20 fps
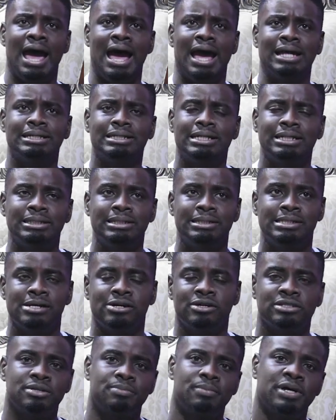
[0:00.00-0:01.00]
And then
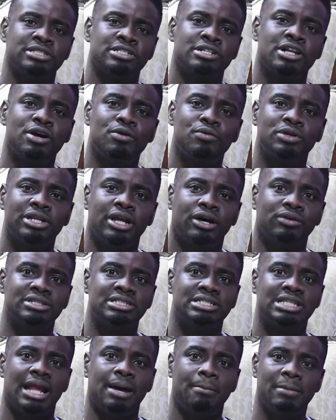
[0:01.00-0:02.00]
there was a particular one that
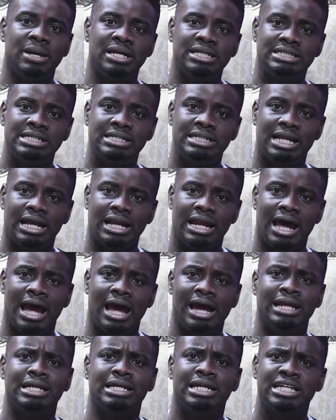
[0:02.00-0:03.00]
was lamenting that
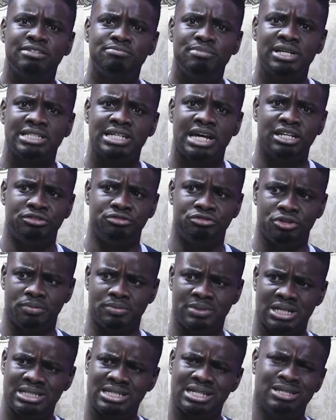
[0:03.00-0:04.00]
our engagement had
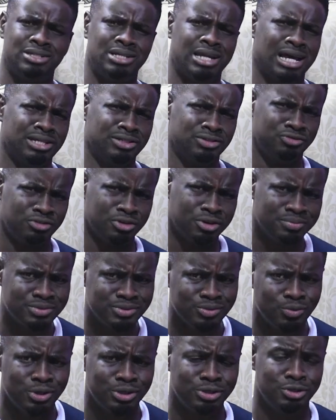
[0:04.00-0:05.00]
dropped. I said, it has dropped.
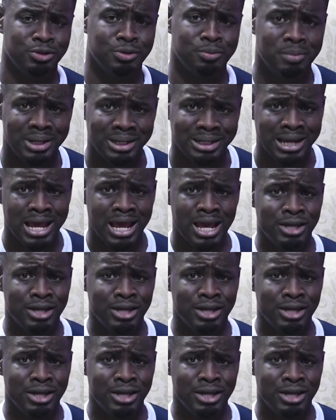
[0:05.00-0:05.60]
What do you mean?